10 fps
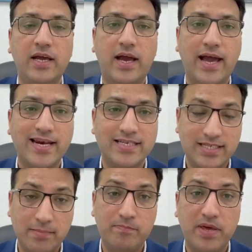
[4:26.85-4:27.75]
And
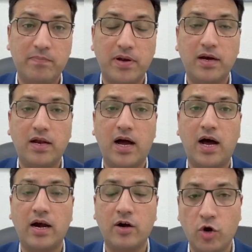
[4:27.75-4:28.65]
some people
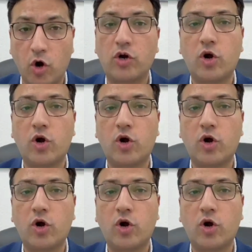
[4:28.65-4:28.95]
are not